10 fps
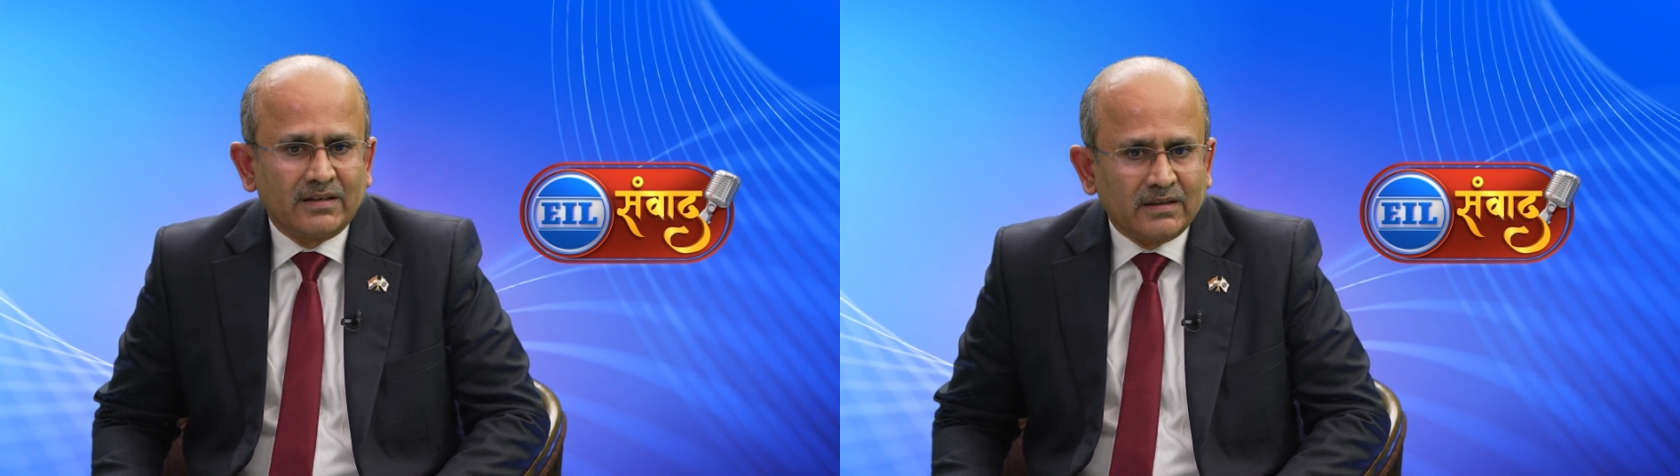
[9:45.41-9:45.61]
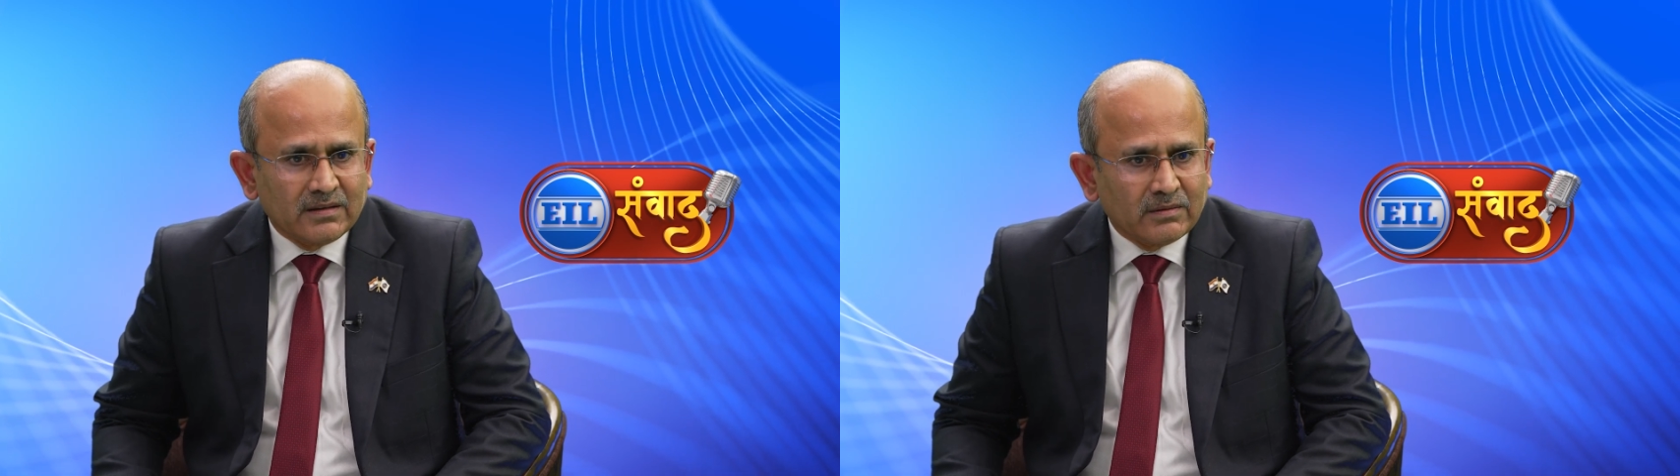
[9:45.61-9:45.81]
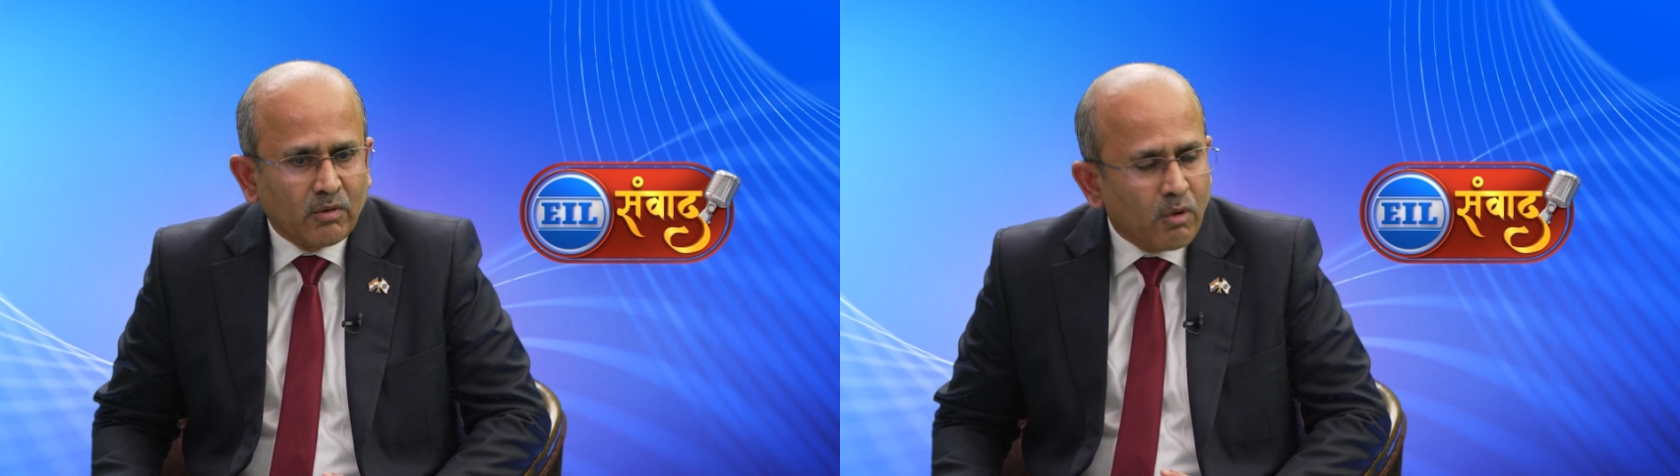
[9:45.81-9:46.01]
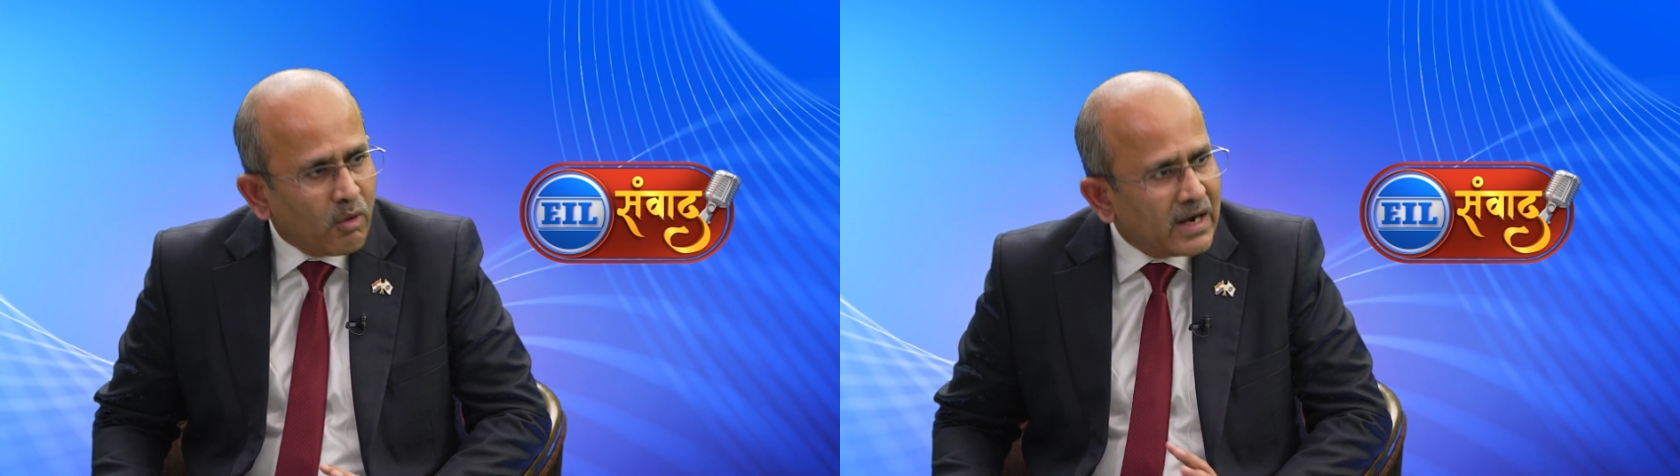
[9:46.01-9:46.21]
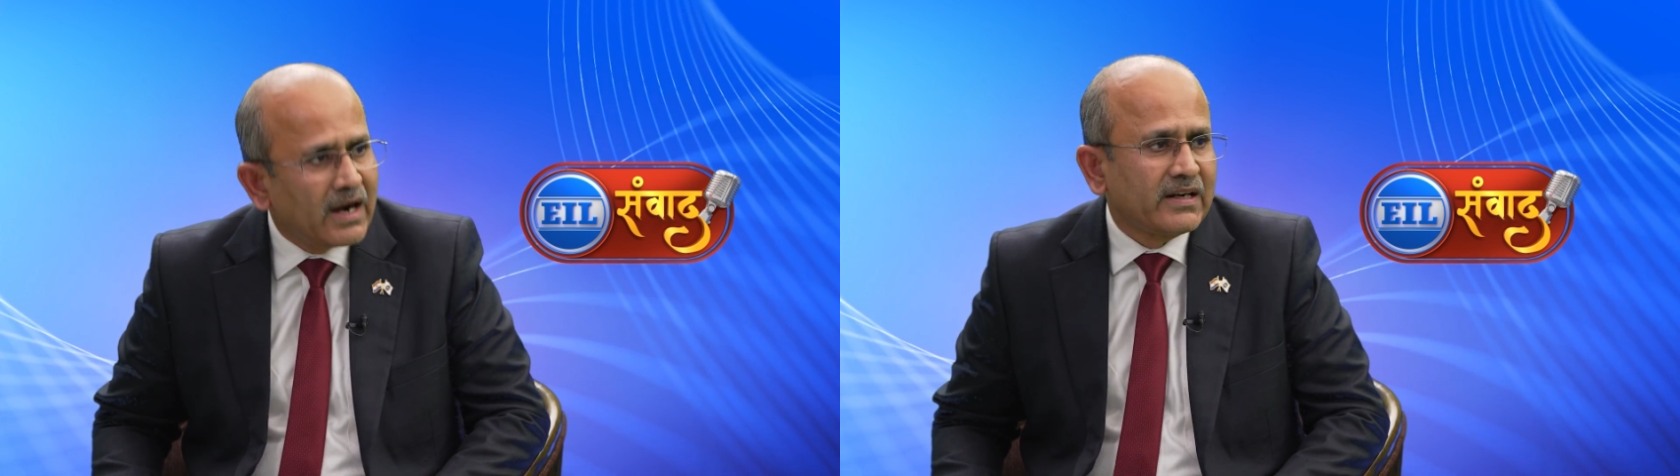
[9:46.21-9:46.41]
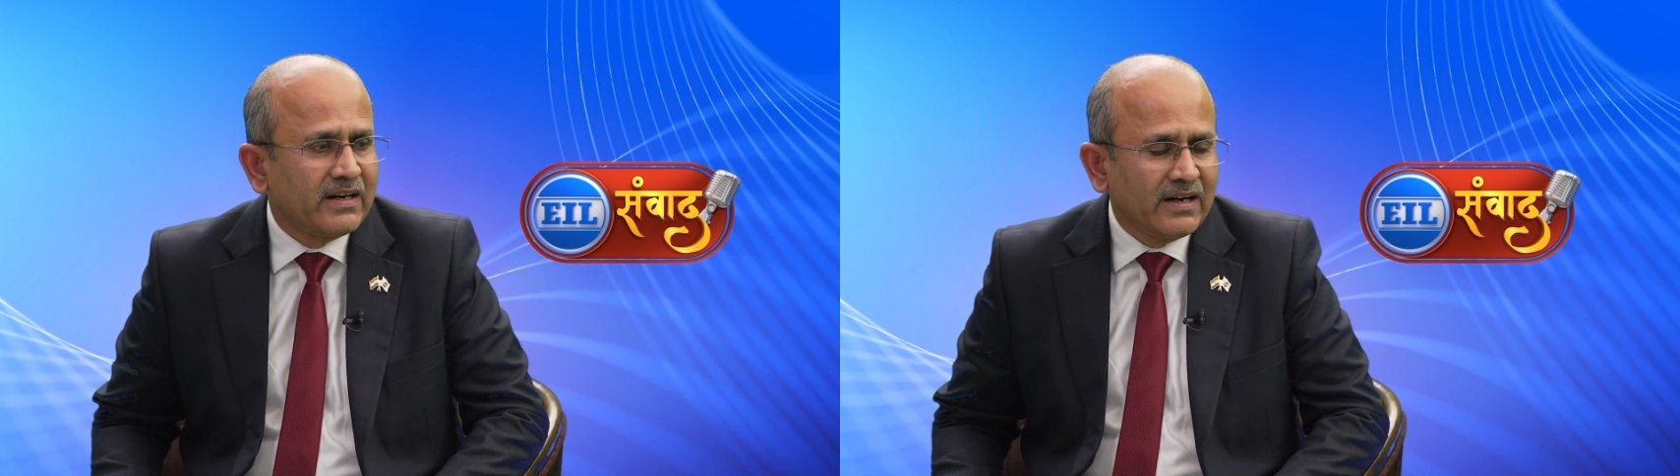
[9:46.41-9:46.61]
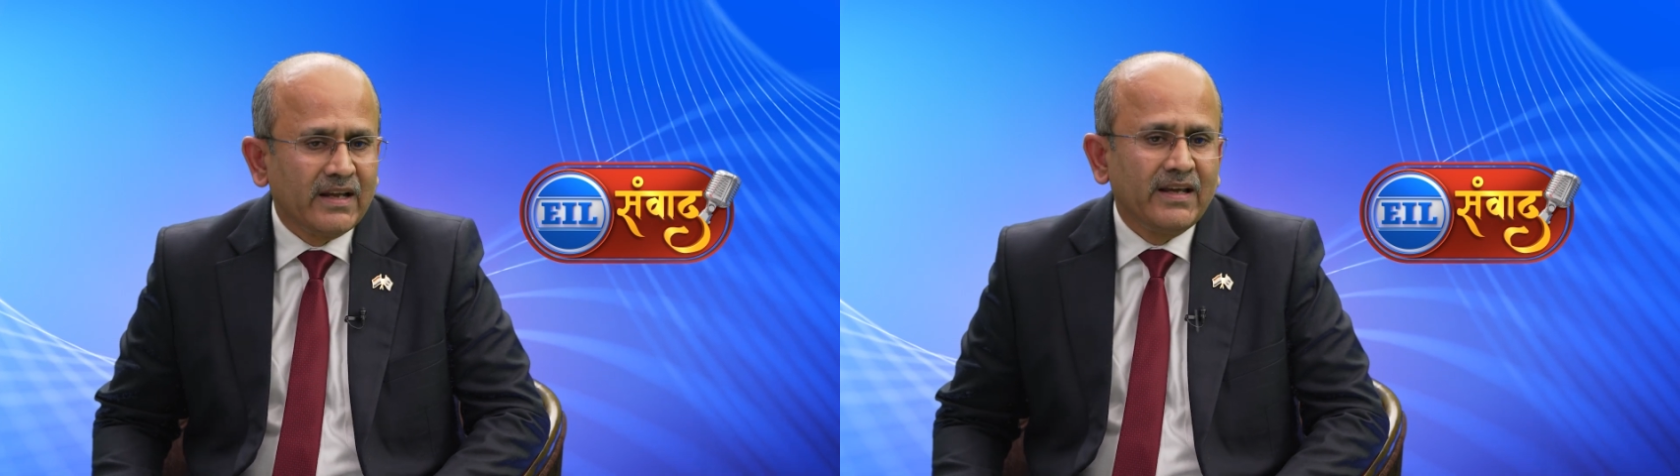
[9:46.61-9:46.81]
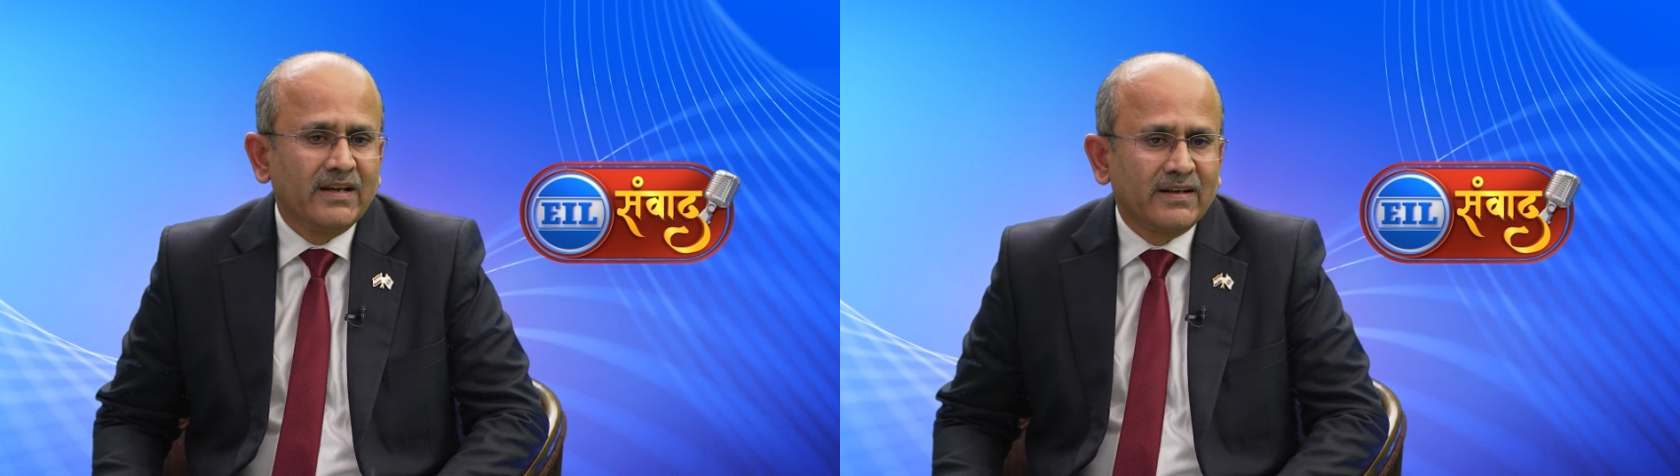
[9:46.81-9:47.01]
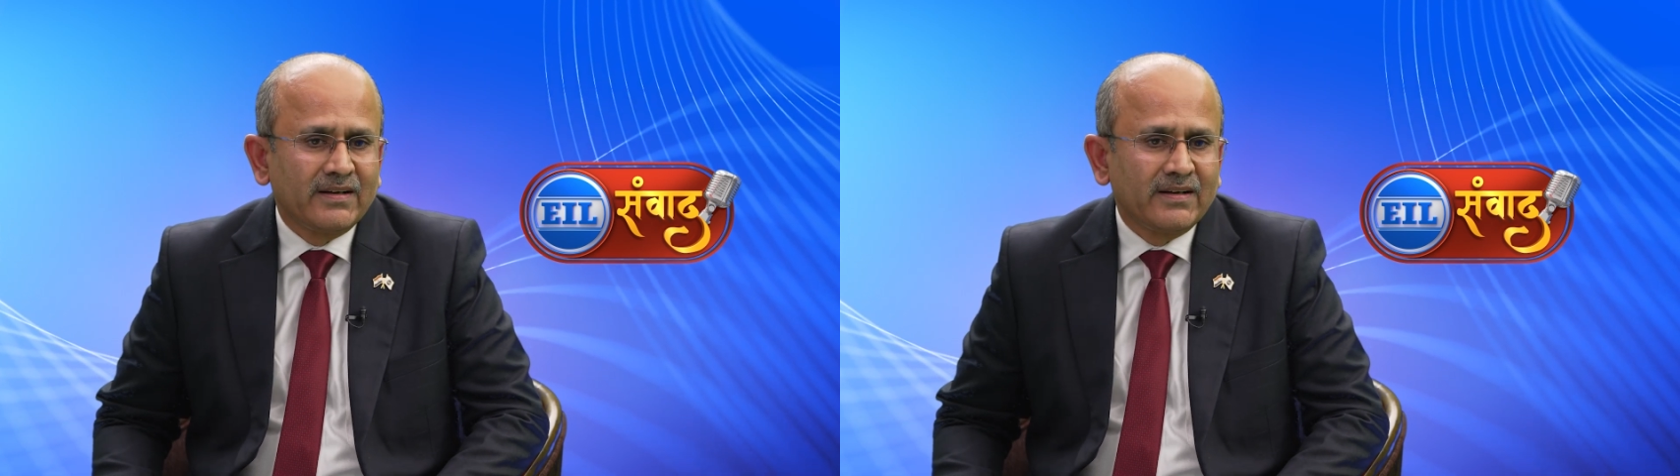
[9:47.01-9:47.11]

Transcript: wholeheartedly